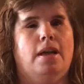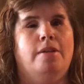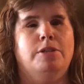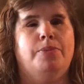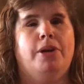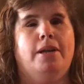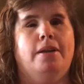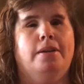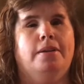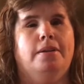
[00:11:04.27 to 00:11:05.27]
I was
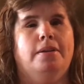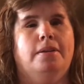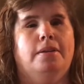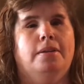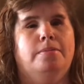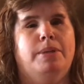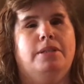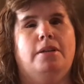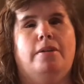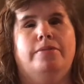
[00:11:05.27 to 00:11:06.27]
pretty
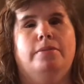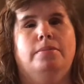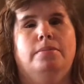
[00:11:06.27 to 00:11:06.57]
pissed off.